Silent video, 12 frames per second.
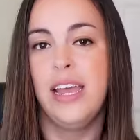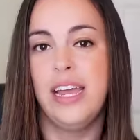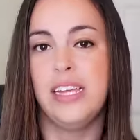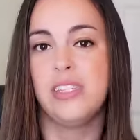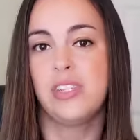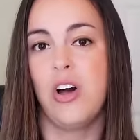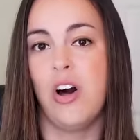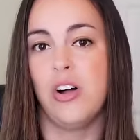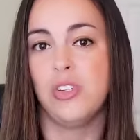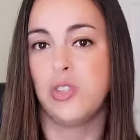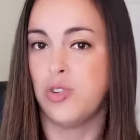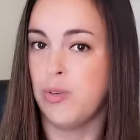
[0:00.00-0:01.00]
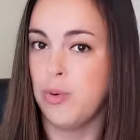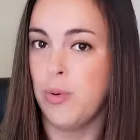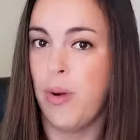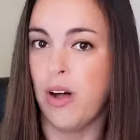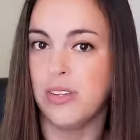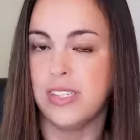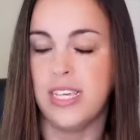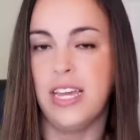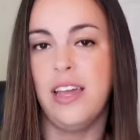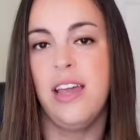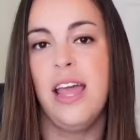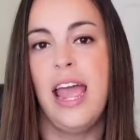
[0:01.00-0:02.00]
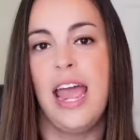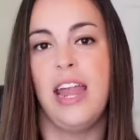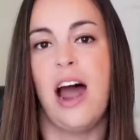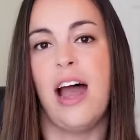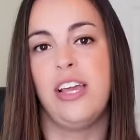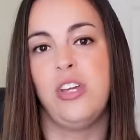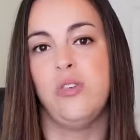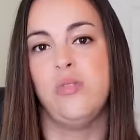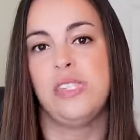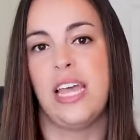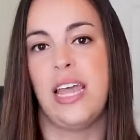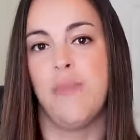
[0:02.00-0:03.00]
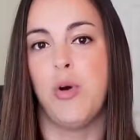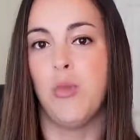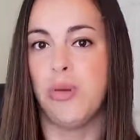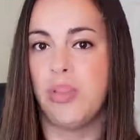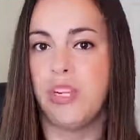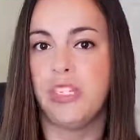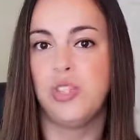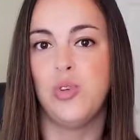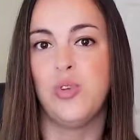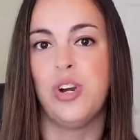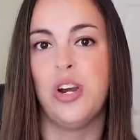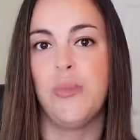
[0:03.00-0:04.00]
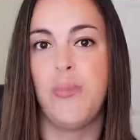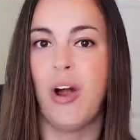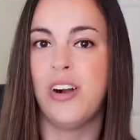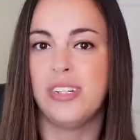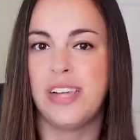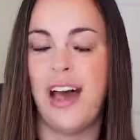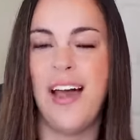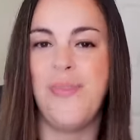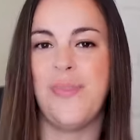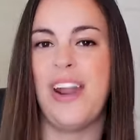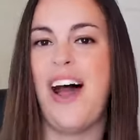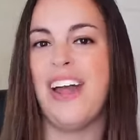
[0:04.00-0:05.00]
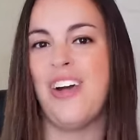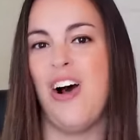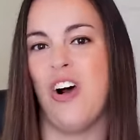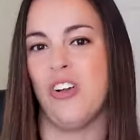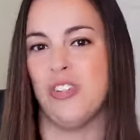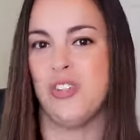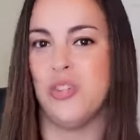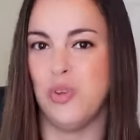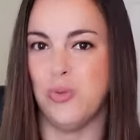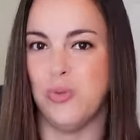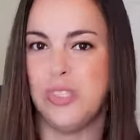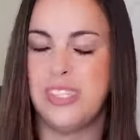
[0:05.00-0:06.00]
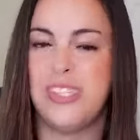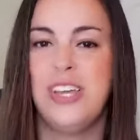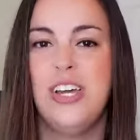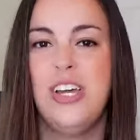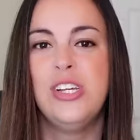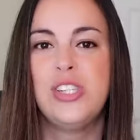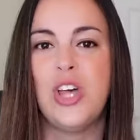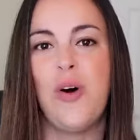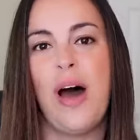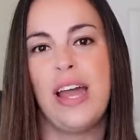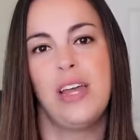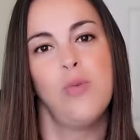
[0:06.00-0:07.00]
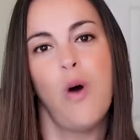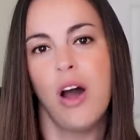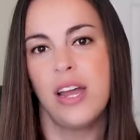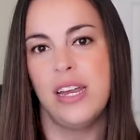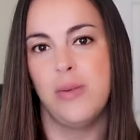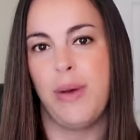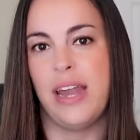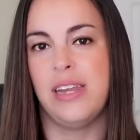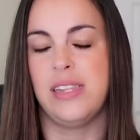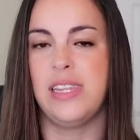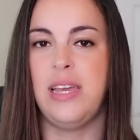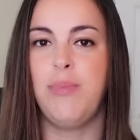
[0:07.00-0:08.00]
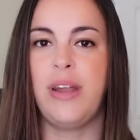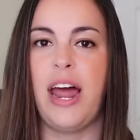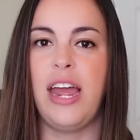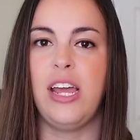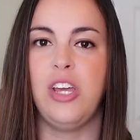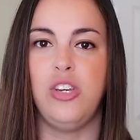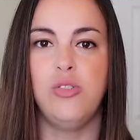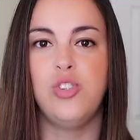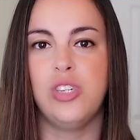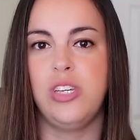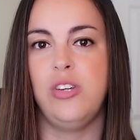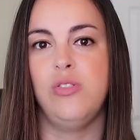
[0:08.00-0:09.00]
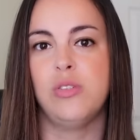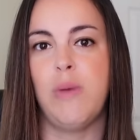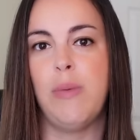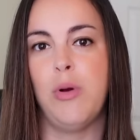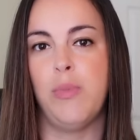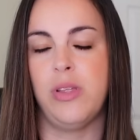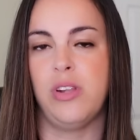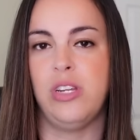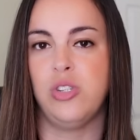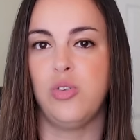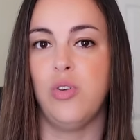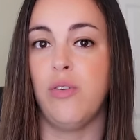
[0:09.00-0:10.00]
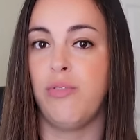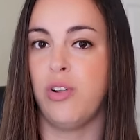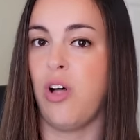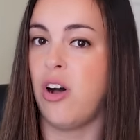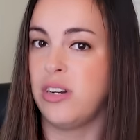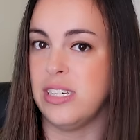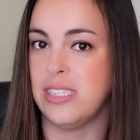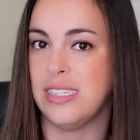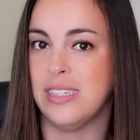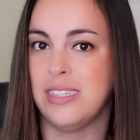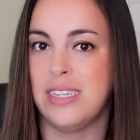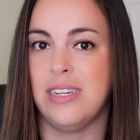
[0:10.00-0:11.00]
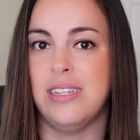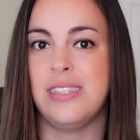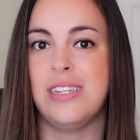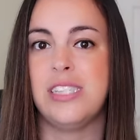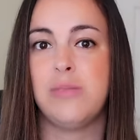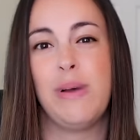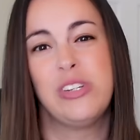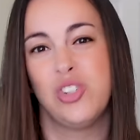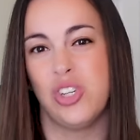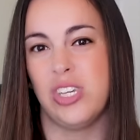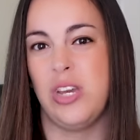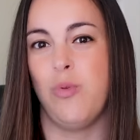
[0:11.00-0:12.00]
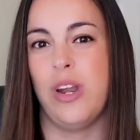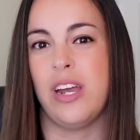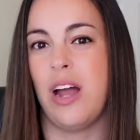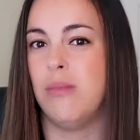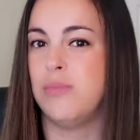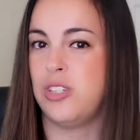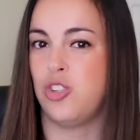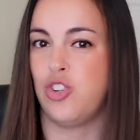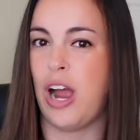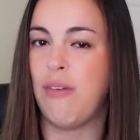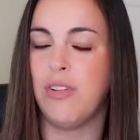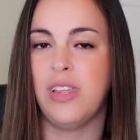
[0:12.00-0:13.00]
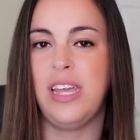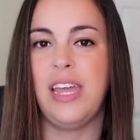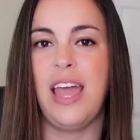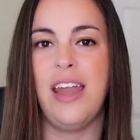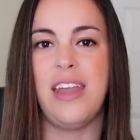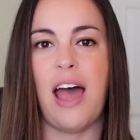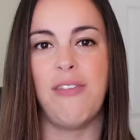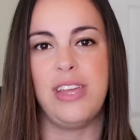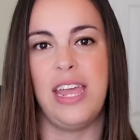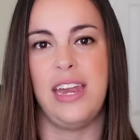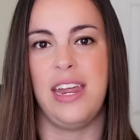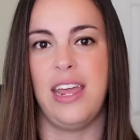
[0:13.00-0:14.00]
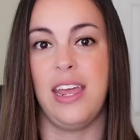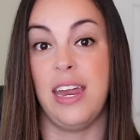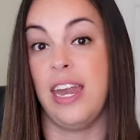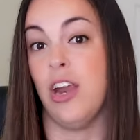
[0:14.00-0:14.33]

It's called cerebral palsy, and I use a mobility scooter part-time that I call Scoots. So I can walk independently, but I usually use my mobility scooter for long distances, especially when it comes to traveling and navigating an